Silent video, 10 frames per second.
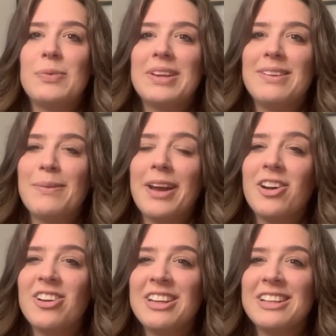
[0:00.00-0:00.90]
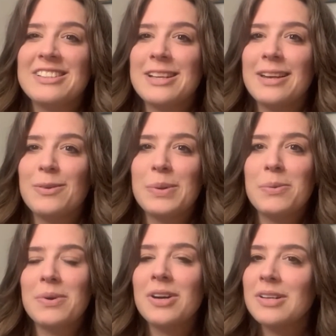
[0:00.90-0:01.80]
with my colleagues, and
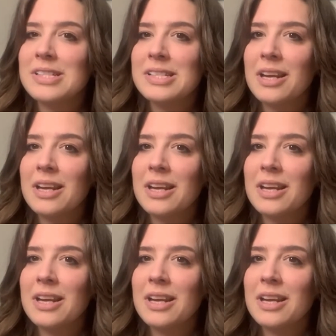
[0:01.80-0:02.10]
we were